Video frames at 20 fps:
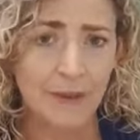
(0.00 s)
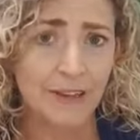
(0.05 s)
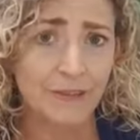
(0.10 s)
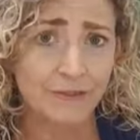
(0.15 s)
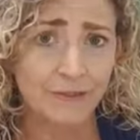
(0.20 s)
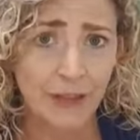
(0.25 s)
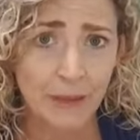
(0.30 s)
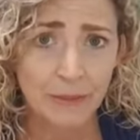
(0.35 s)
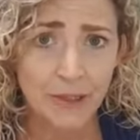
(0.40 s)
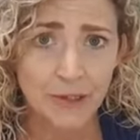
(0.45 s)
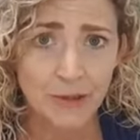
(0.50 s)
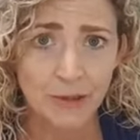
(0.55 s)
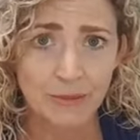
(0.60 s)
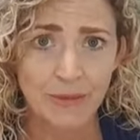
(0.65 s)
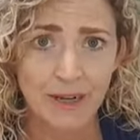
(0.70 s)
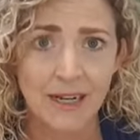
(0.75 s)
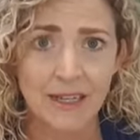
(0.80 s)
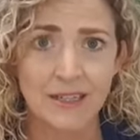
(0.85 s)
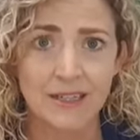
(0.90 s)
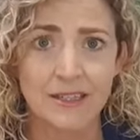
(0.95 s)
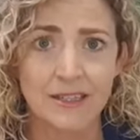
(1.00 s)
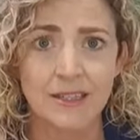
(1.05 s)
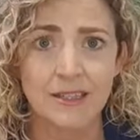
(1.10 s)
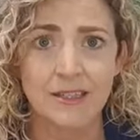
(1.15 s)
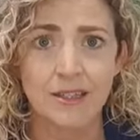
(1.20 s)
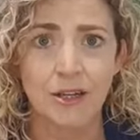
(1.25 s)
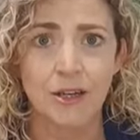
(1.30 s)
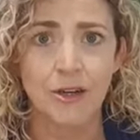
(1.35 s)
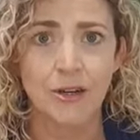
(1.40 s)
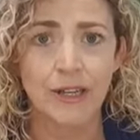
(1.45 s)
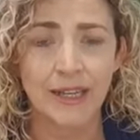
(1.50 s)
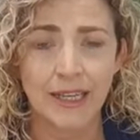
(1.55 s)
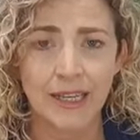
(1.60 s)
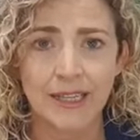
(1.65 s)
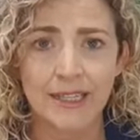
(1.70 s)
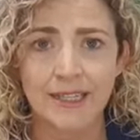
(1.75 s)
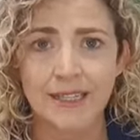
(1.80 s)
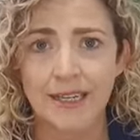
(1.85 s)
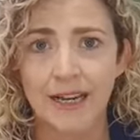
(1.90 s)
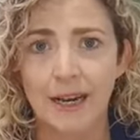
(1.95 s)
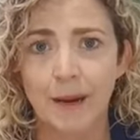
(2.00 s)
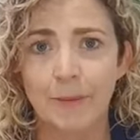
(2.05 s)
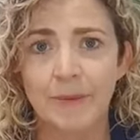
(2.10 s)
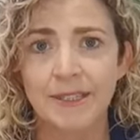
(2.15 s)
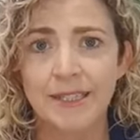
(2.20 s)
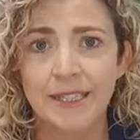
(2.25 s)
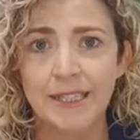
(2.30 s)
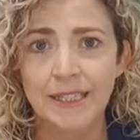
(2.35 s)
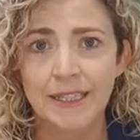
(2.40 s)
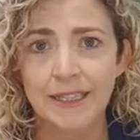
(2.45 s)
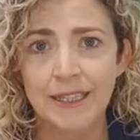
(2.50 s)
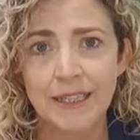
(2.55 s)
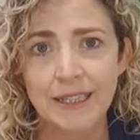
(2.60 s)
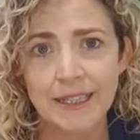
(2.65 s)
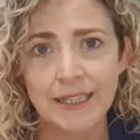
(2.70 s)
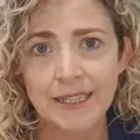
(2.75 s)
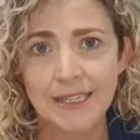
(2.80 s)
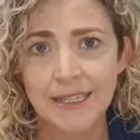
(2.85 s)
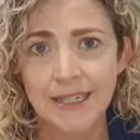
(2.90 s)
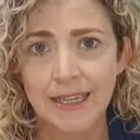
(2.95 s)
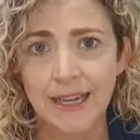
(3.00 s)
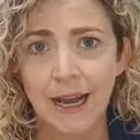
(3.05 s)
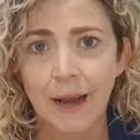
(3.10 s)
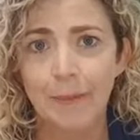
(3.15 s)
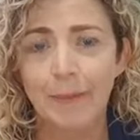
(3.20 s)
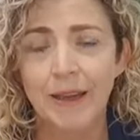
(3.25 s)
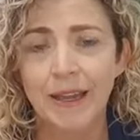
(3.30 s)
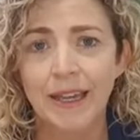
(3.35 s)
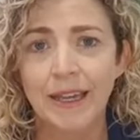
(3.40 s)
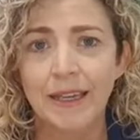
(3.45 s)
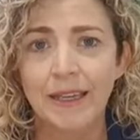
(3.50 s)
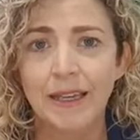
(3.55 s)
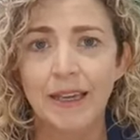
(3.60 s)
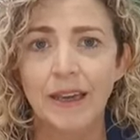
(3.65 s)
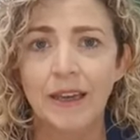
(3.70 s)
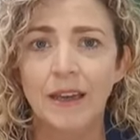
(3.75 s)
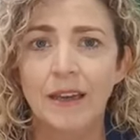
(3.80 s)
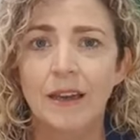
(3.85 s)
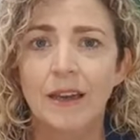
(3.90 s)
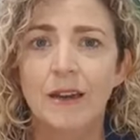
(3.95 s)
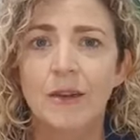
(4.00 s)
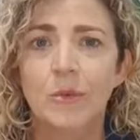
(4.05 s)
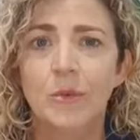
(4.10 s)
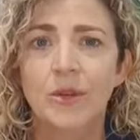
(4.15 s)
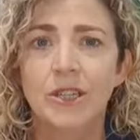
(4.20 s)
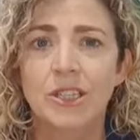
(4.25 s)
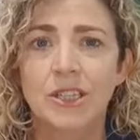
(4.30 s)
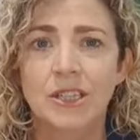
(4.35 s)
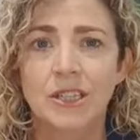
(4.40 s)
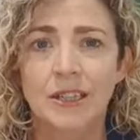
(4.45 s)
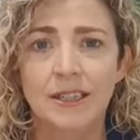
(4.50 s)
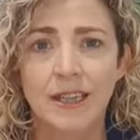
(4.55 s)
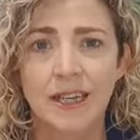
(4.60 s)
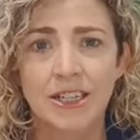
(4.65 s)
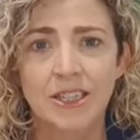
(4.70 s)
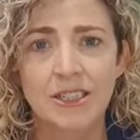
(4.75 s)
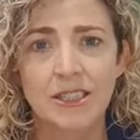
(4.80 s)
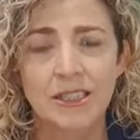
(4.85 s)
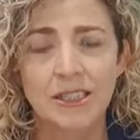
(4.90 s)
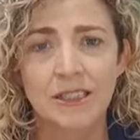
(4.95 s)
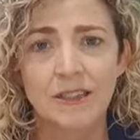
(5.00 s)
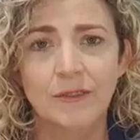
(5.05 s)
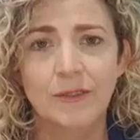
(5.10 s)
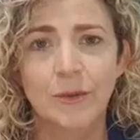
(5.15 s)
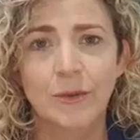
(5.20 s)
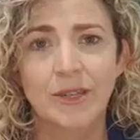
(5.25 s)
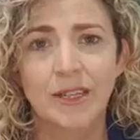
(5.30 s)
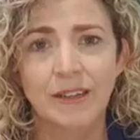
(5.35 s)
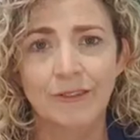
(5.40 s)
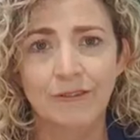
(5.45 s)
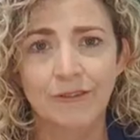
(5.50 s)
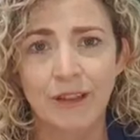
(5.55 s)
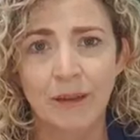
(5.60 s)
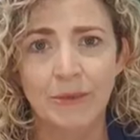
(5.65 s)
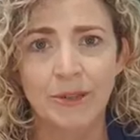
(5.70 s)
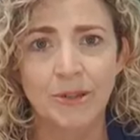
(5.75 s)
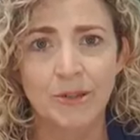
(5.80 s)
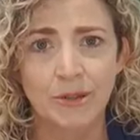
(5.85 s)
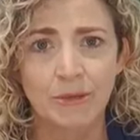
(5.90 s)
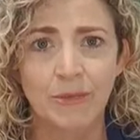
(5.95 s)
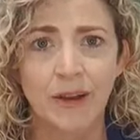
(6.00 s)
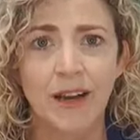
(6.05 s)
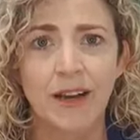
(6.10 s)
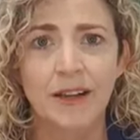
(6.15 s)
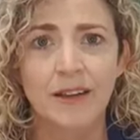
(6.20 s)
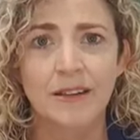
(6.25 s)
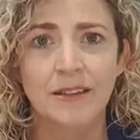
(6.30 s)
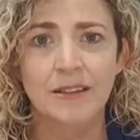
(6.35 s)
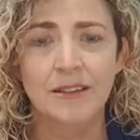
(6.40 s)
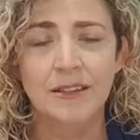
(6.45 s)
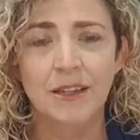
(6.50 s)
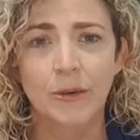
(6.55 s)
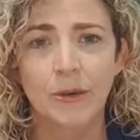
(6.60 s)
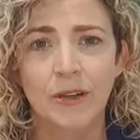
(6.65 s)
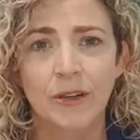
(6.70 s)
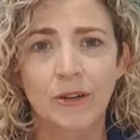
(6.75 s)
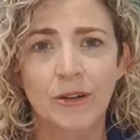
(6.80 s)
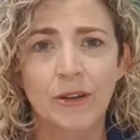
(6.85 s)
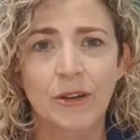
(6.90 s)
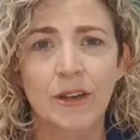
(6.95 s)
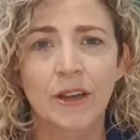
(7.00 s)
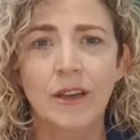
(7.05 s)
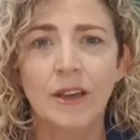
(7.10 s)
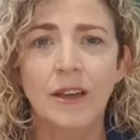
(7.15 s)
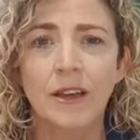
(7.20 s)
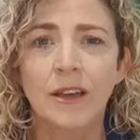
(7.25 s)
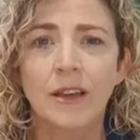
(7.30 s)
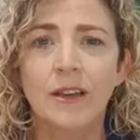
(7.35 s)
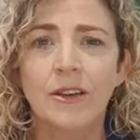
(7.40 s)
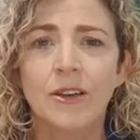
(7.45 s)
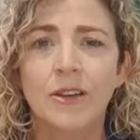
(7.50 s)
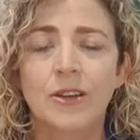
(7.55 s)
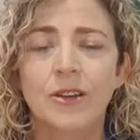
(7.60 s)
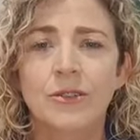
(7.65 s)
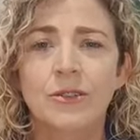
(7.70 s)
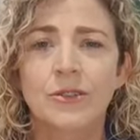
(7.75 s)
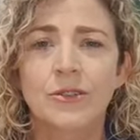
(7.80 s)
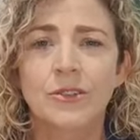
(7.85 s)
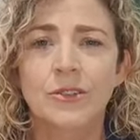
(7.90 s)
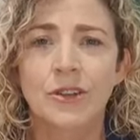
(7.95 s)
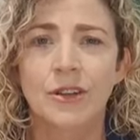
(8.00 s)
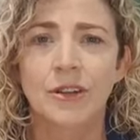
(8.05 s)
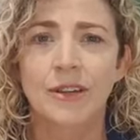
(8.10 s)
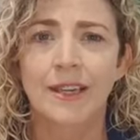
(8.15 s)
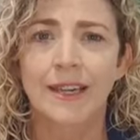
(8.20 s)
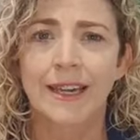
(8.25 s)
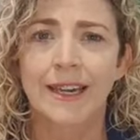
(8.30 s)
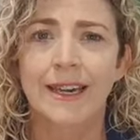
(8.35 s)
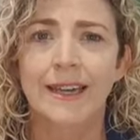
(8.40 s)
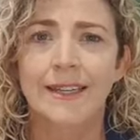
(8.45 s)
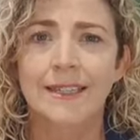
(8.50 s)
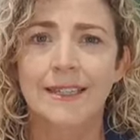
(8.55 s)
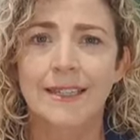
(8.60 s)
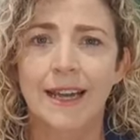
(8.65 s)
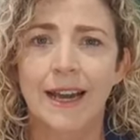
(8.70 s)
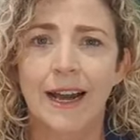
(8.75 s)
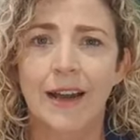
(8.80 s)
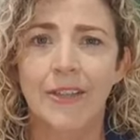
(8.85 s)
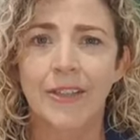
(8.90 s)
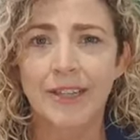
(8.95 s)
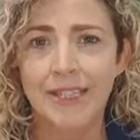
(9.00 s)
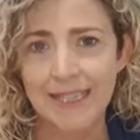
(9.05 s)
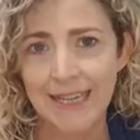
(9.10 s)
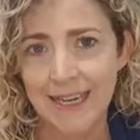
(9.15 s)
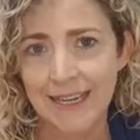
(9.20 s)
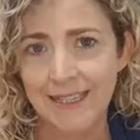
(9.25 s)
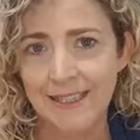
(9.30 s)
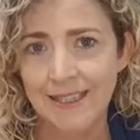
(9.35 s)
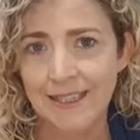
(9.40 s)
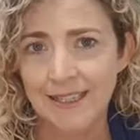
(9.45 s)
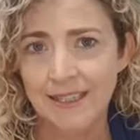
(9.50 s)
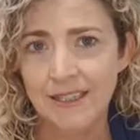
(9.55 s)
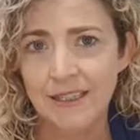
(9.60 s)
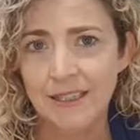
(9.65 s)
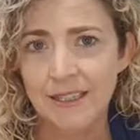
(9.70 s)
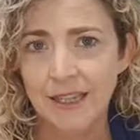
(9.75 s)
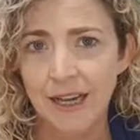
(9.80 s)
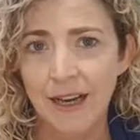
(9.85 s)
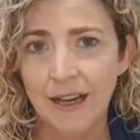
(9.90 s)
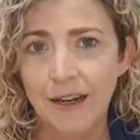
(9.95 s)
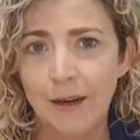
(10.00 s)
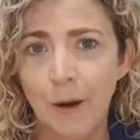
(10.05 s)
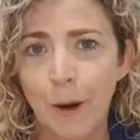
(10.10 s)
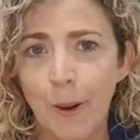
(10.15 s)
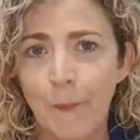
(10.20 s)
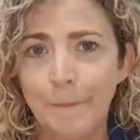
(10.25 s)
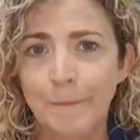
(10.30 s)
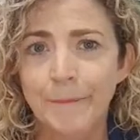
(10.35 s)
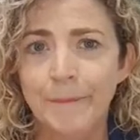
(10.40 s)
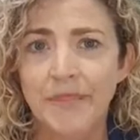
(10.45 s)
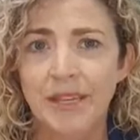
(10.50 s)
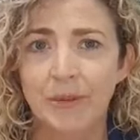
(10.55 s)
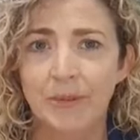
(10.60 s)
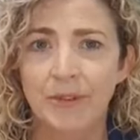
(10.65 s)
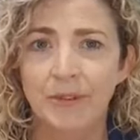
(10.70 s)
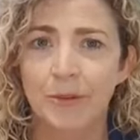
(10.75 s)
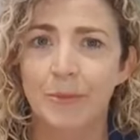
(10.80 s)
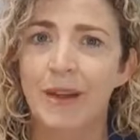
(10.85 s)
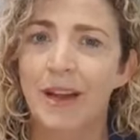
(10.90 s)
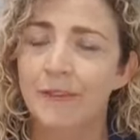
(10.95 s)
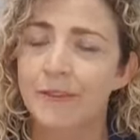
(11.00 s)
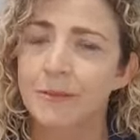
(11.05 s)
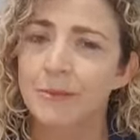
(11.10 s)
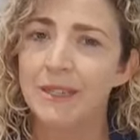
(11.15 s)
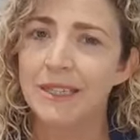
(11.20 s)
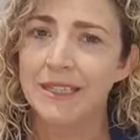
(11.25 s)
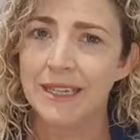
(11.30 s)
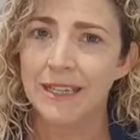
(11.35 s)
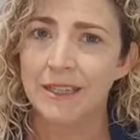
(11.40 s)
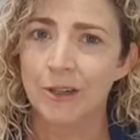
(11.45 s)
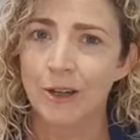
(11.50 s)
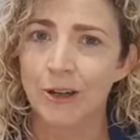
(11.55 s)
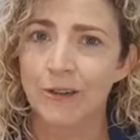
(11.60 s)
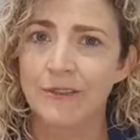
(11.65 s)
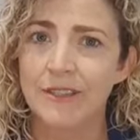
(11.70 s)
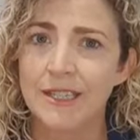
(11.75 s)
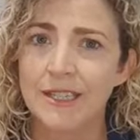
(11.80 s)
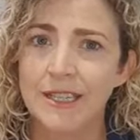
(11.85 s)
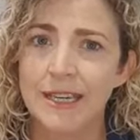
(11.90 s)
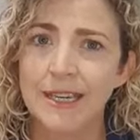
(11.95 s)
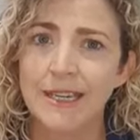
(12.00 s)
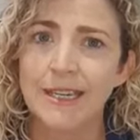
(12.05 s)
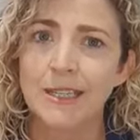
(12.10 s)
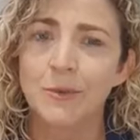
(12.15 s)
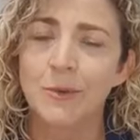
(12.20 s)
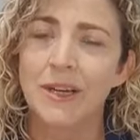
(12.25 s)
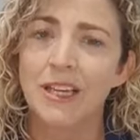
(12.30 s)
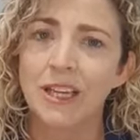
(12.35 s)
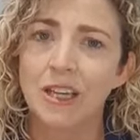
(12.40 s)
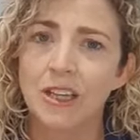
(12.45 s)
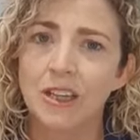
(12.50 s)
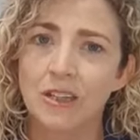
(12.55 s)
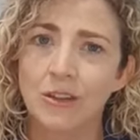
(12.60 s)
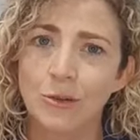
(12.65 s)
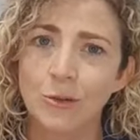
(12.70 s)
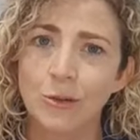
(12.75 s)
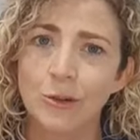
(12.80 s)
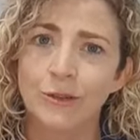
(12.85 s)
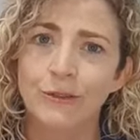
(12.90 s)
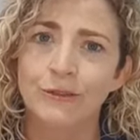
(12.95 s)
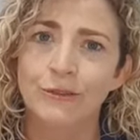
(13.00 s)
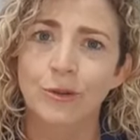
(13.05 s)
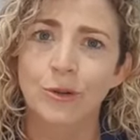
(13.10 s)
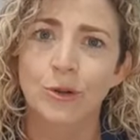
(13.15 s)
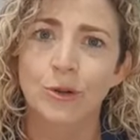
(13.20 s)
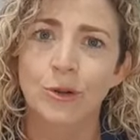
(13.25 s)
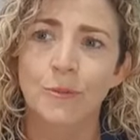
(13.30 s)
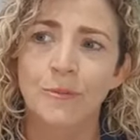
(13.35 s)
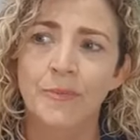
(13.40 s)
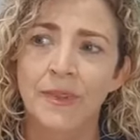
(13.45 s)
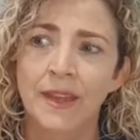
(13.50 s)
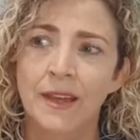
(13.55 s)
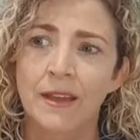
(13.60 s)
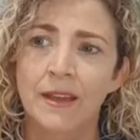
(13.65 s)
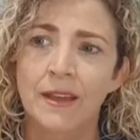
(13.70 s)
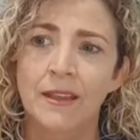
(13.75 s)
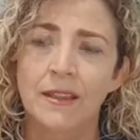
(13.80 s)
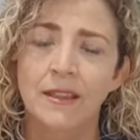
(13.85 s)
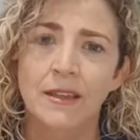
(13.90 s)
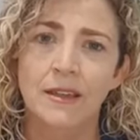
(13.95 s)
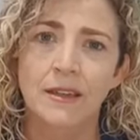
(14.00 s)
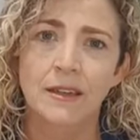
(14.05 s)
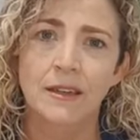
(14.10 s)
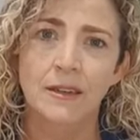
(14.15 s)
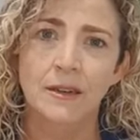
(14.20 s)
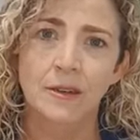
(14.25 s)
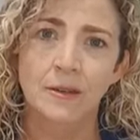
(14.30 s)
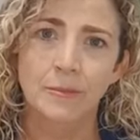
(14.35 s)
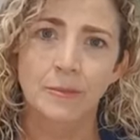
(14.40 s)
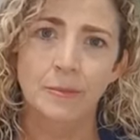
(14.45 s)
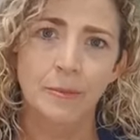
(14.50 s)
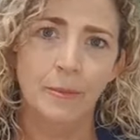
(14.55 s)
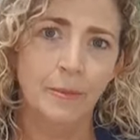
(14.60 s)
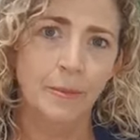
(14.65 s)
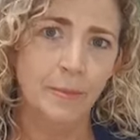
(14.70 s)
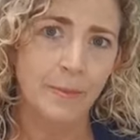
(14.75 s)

Inflammatory markers, so ESR, particularly the CRP, which can actually give you an inflammatory marker that's going on. You can also get other tests done. Some of them have to be sent overseas, where you can look for the